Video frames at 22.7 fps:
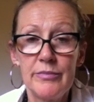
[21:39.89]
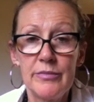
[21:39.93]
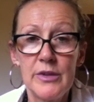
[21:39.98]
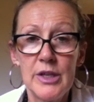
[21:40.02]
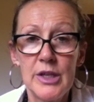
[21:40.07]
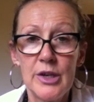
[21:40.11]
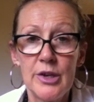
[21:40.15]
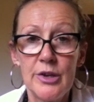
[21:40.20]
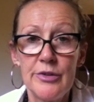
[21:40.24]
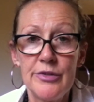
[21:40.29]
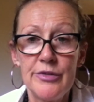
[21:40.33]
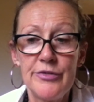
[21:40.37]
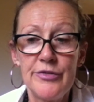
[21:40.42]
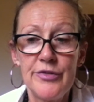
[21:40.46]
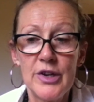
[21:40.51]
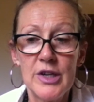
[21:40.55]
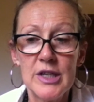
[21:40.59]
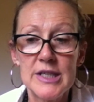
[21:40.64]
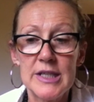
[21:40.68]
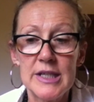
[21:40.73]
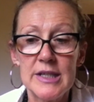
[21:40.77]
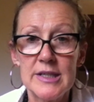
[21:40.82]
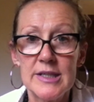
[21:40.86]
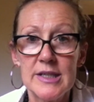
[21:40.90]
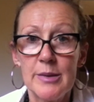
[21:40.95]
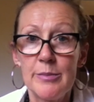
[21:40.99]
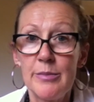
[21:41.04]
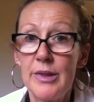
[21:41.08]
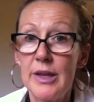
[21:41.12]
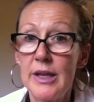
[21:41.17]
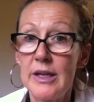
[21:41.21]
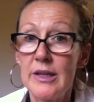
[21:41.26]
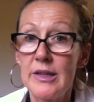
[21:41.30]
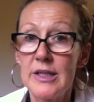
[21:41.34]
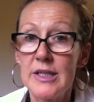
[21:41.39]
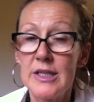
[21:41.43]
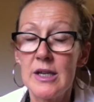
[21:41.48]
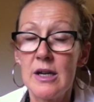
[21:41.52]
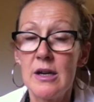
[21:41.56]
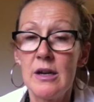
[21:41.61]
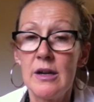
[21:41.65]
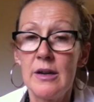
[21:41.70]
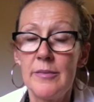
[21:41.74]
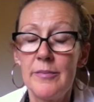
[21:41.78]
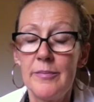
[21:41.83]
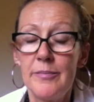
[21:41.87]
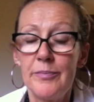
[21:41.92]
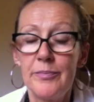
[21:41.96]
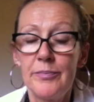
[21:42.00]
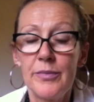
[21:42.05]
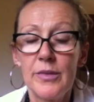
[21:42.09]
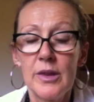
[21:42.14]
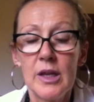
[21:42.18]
you know, fighting something at the time.